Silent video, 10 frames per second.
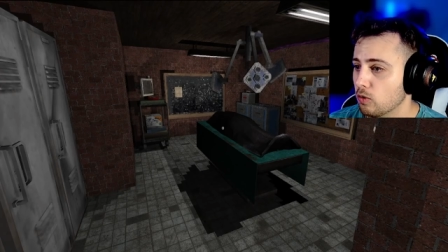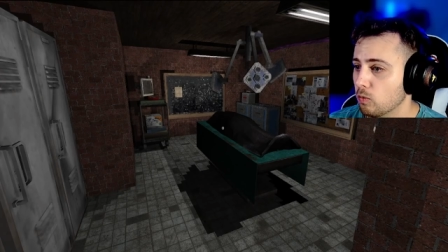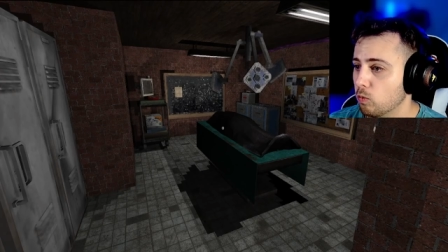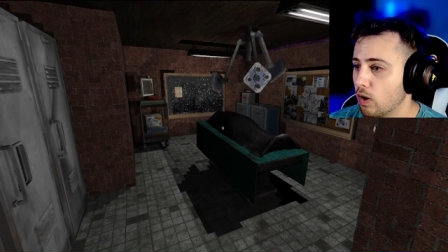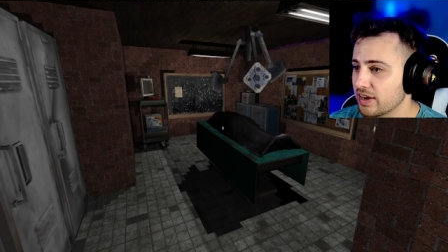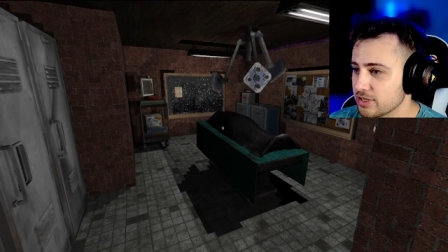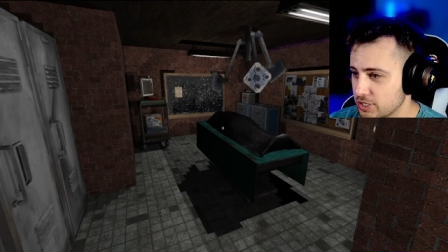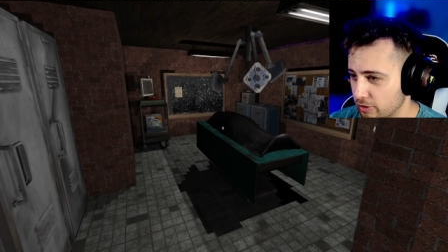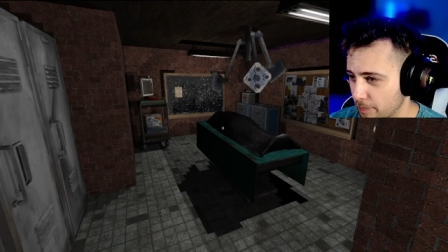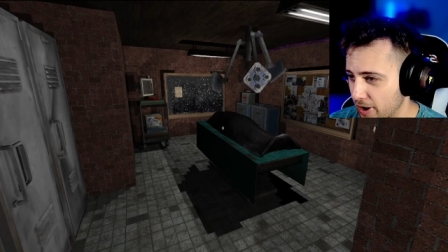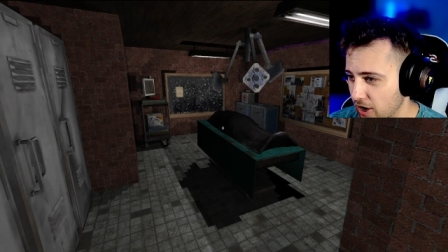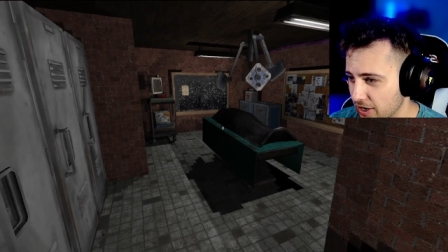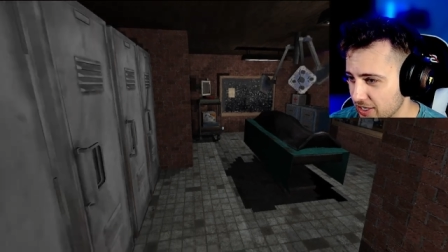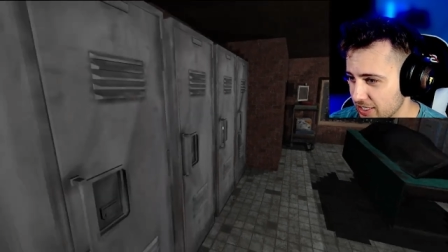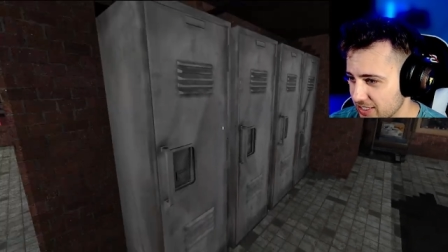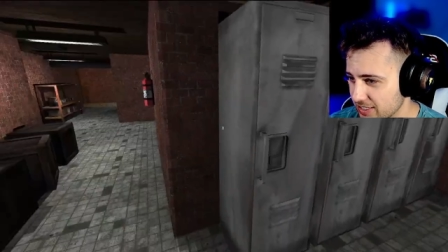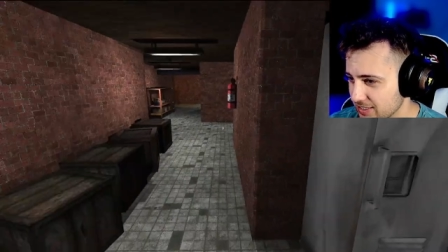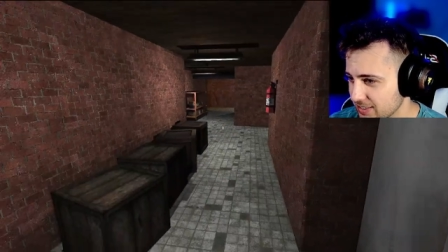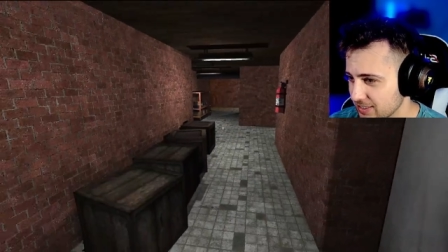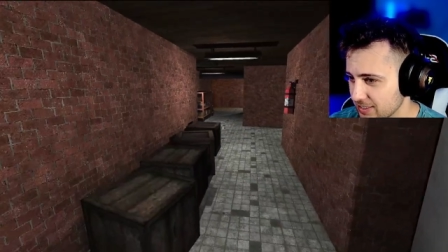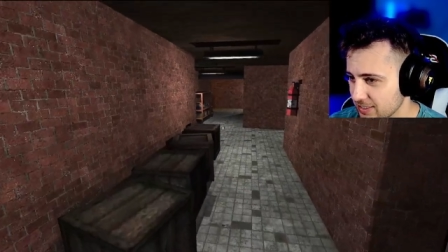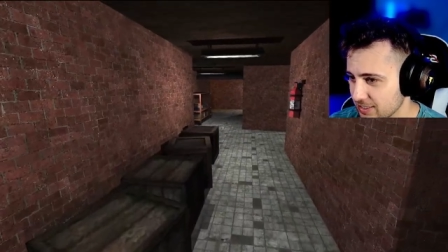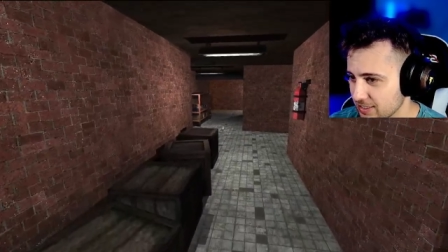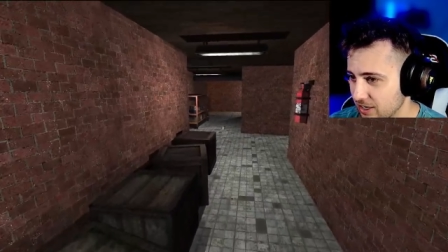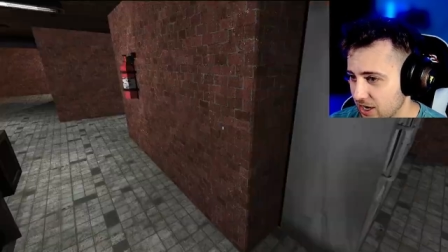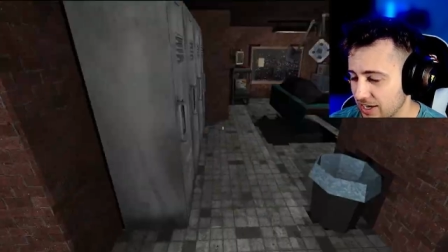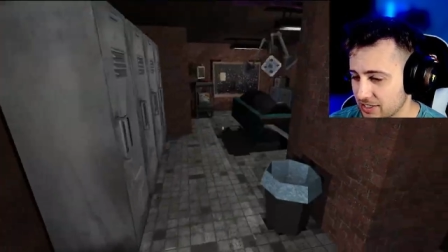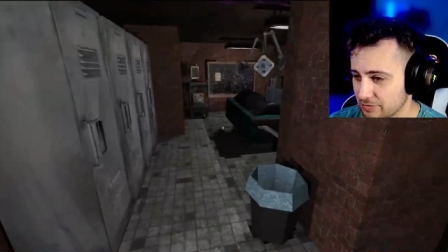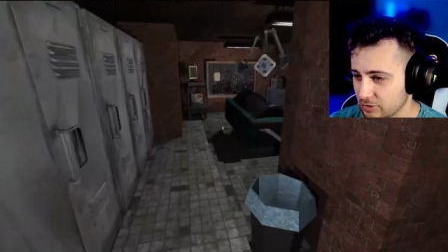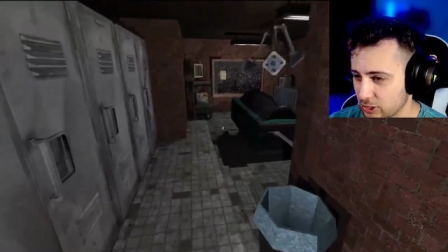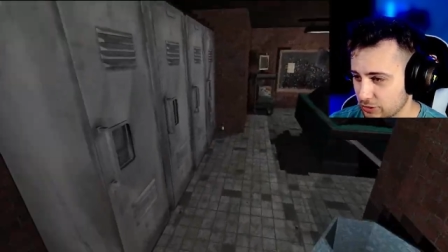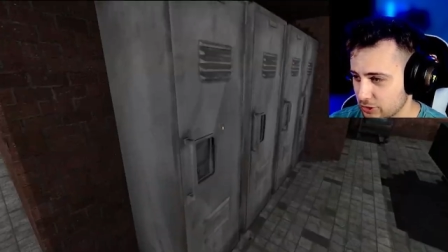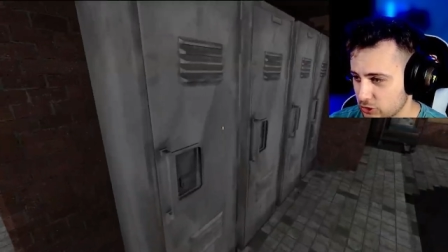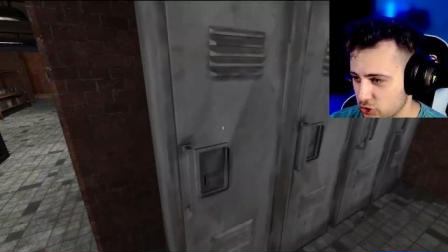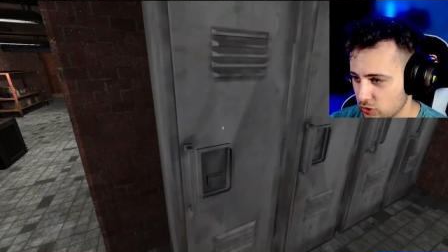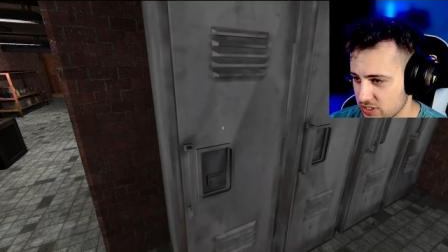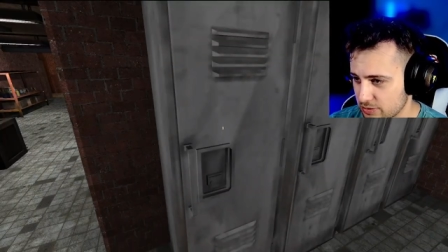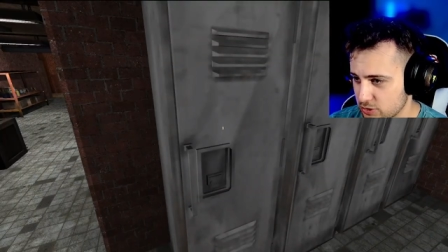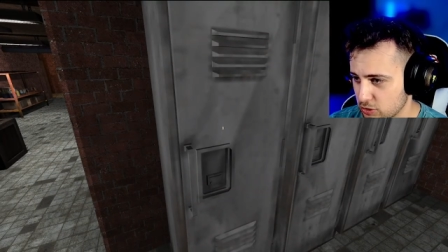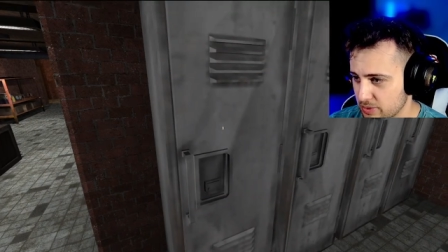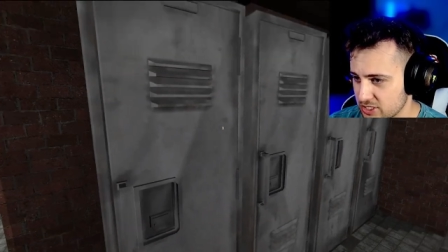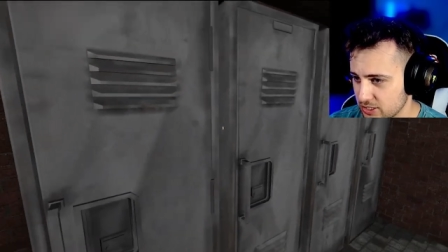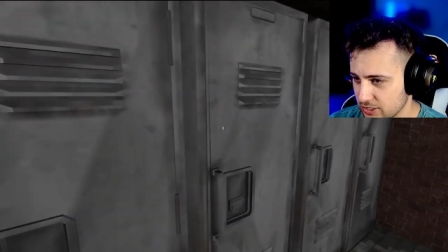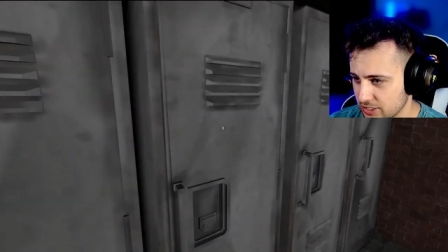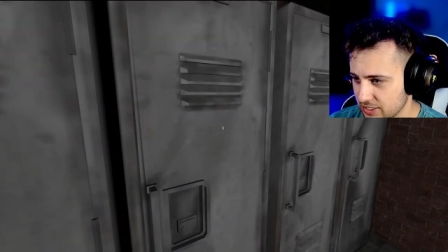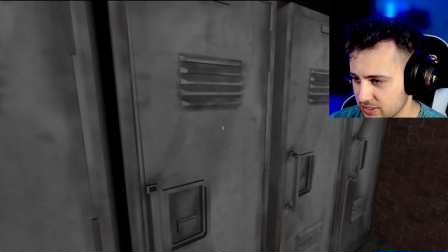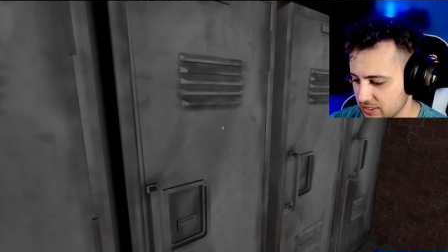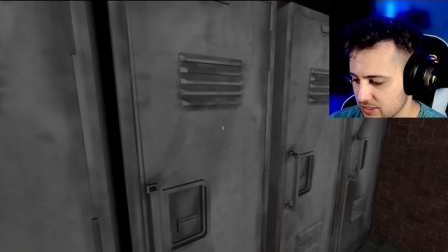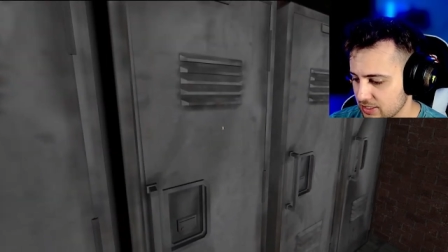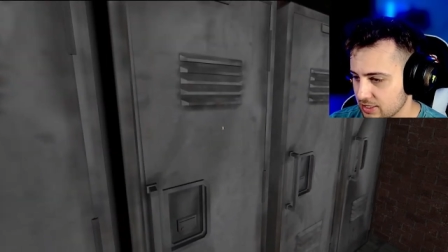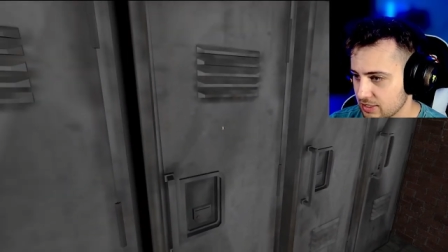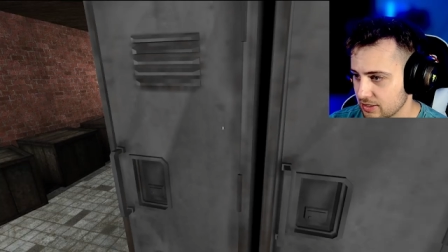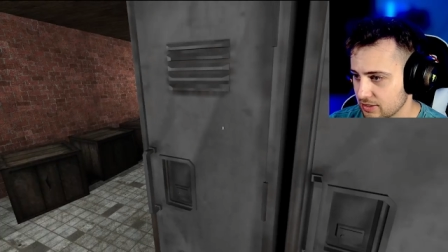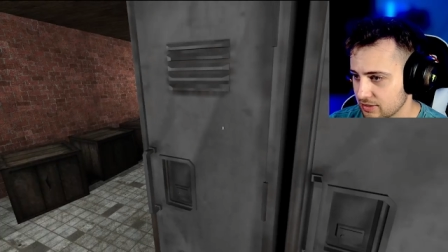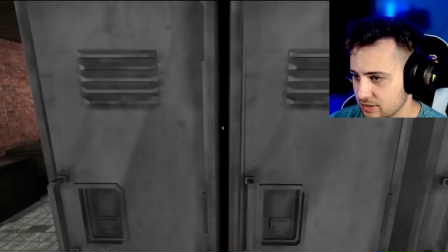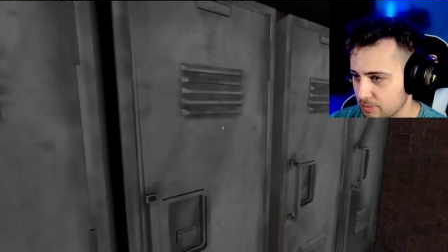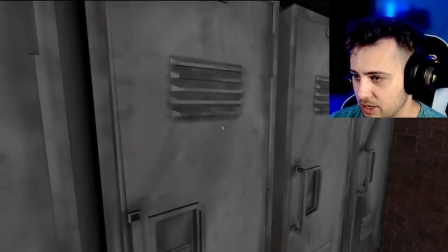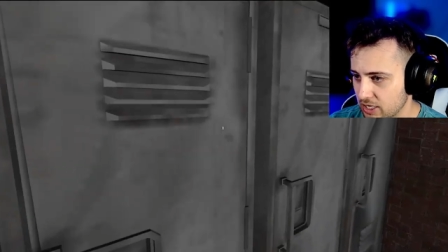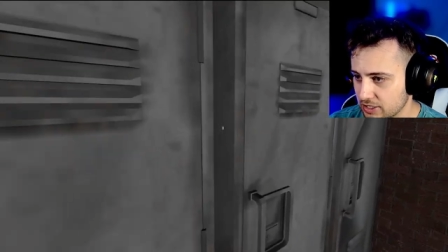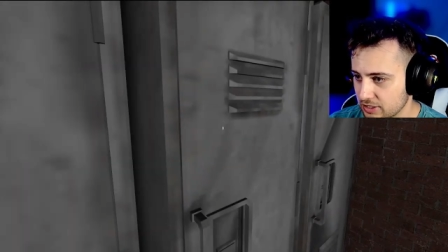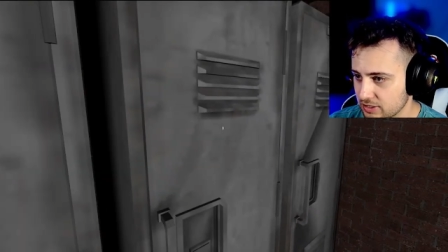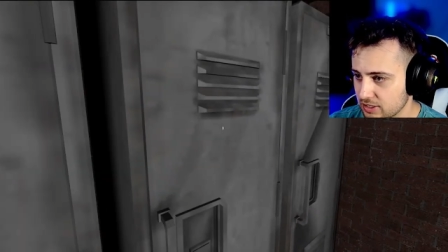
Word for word: Why is there a body? I didn't even look at the controls. I was too busy looking at the body.